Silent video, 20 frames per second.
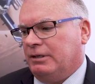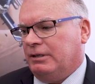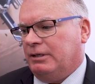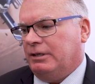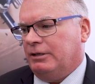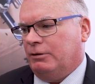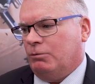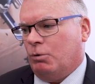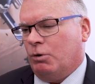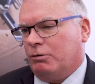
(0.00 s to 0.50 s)

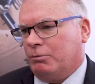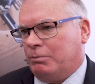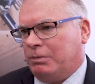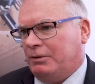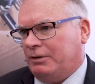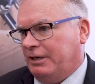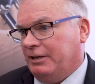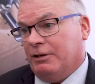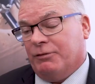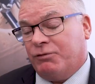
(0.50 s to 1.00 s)
in the work
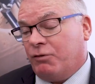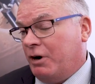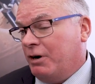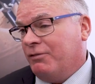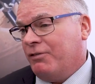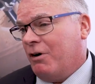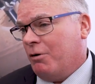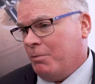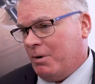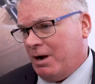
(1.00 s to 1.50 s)
in the front
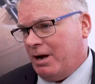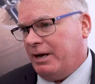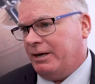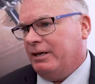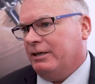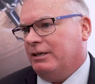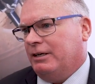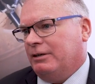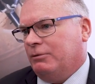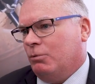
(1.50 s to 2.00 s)
of our mind
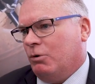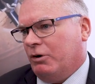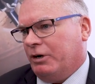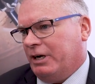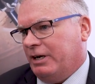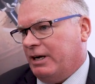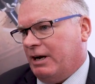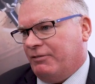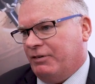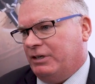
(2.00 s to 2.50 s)
and, and
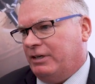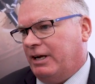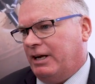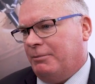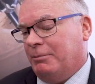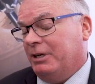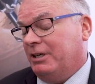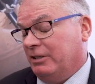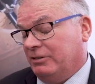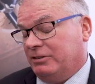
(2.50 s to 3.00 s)
working every day,
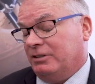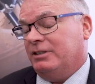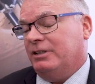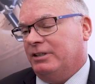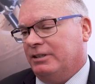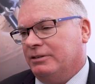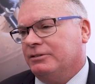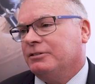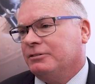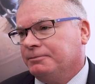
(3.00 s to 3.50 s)
because it
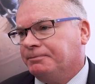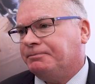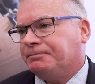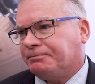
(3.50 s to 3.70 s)
is.